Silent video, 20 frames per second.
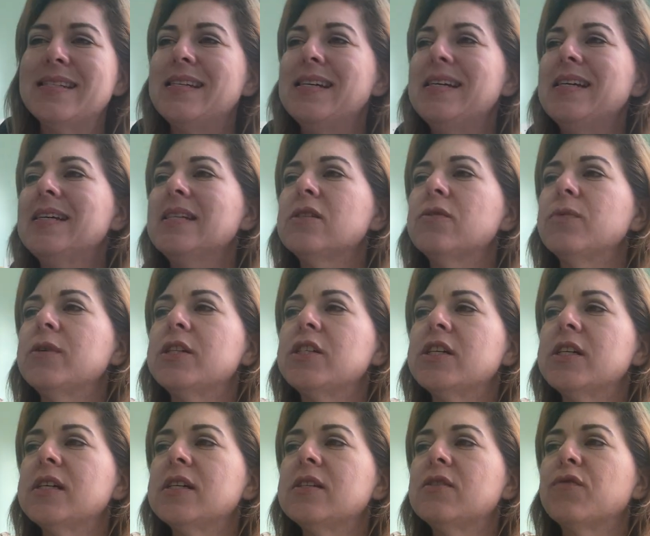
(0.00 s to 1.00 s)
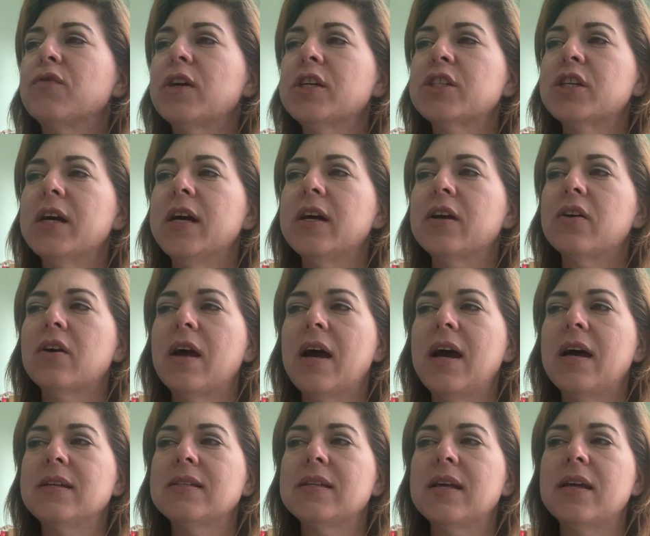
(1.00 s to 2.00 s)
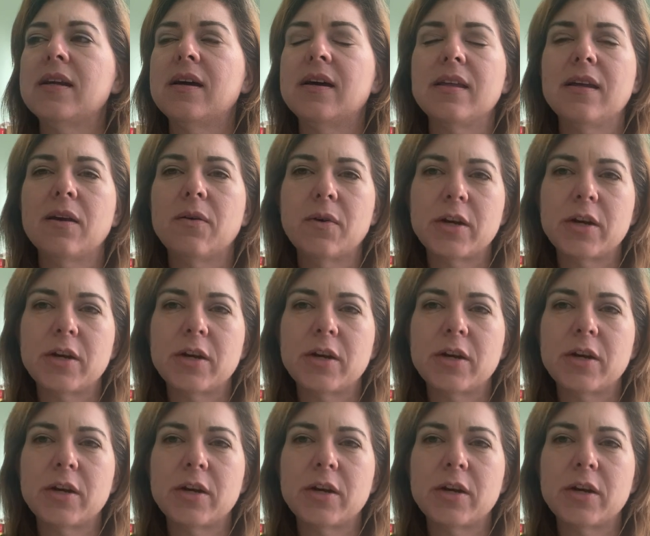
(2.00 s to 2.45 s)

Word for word: knees, which is fresh cut grass and honey I